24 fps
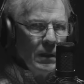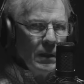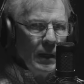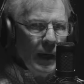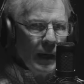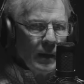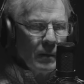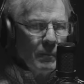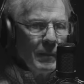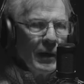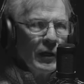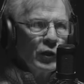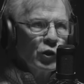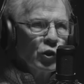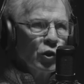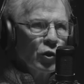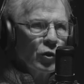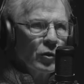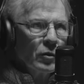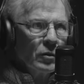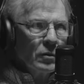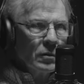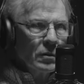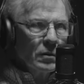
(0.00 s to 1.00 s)
had a
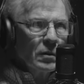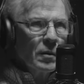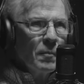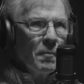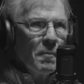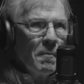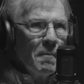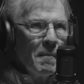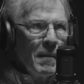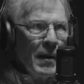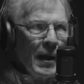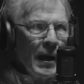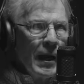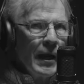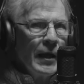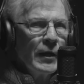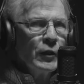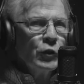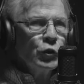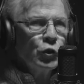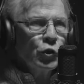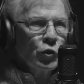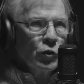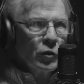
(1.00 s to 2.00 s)
major,
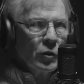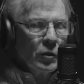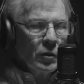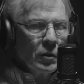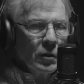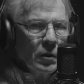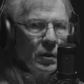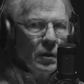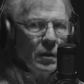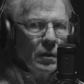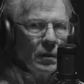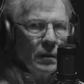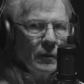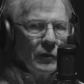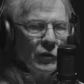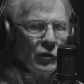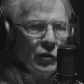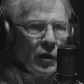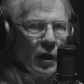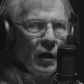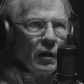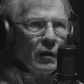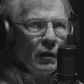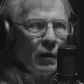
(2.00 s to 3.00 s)
major
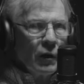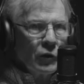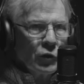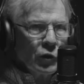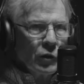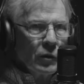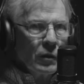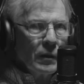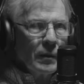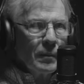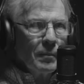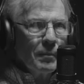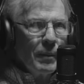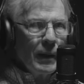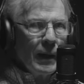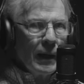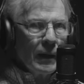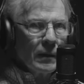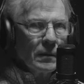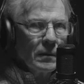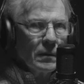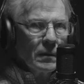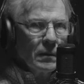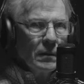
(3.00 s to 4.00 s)
psychological
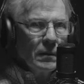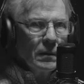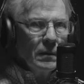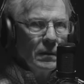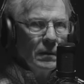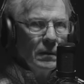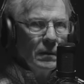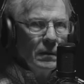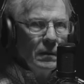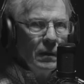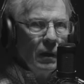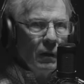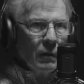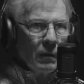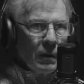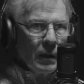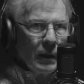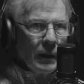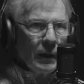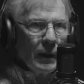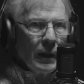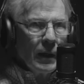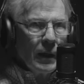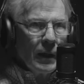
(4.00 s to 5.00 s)
impact on
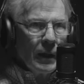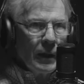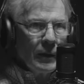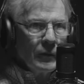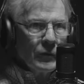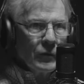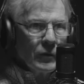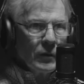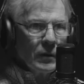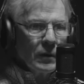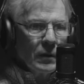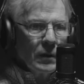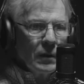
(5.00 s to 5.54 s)
our guys.